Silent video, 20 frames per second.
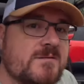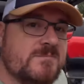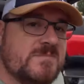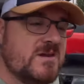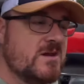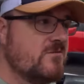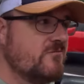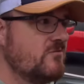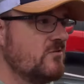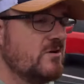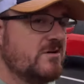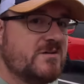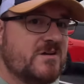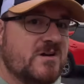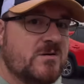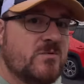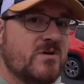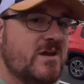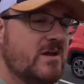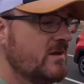here for a
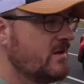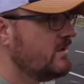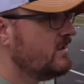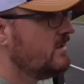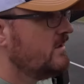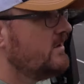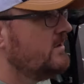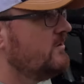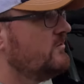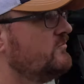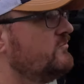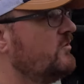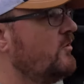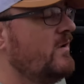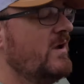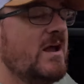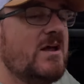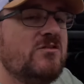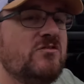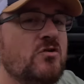dinner break. So
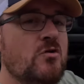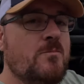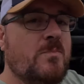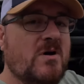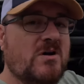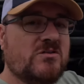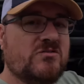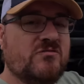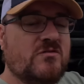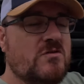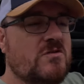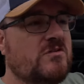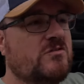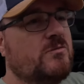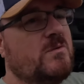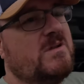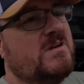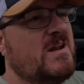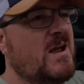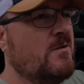I got 2 parts for you this
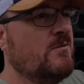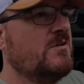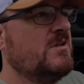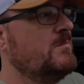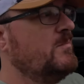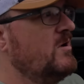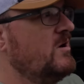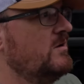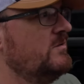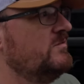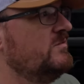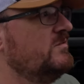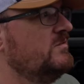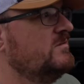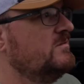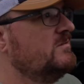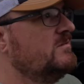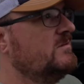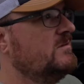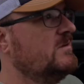week. Not really parts.
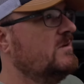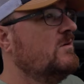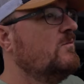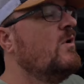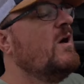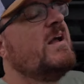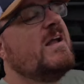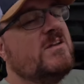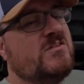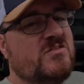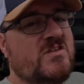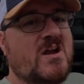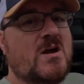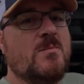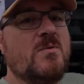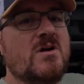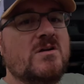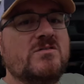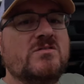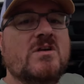Well, I guess they are
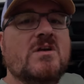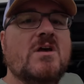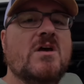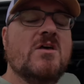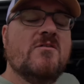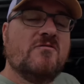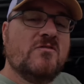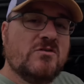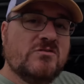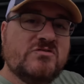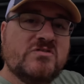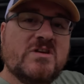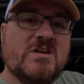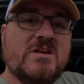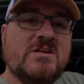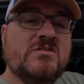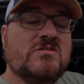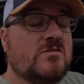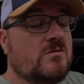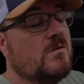parts. First
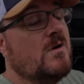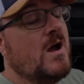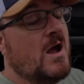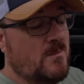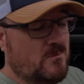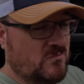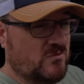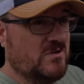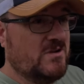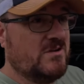is, I'm really